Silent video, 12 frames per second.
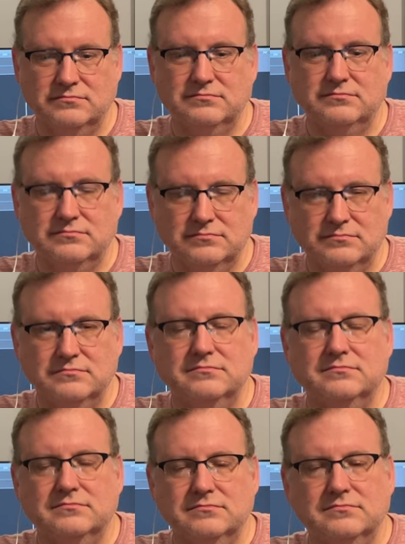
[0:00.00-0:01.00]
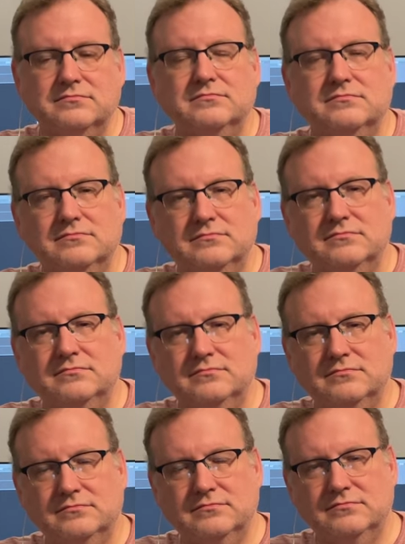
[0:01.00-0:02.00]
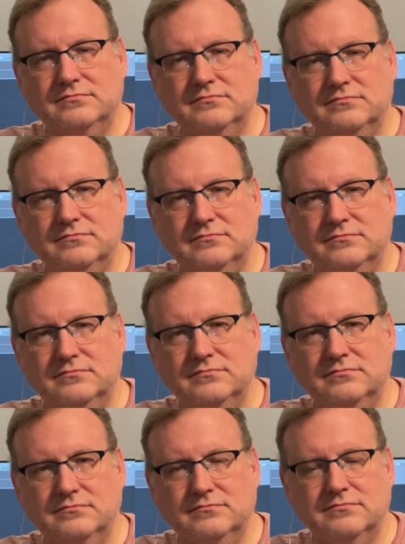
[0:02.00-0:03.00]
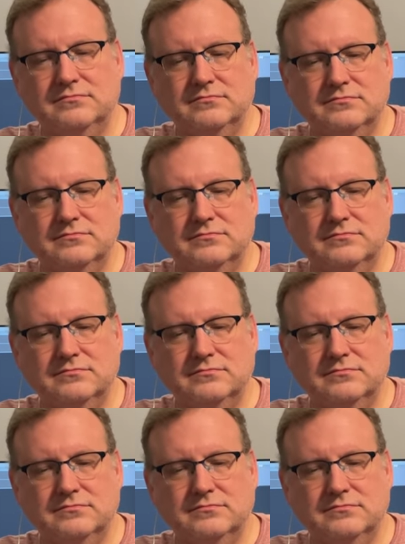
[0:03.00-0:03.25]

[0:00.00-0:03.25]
This person isn't speaking.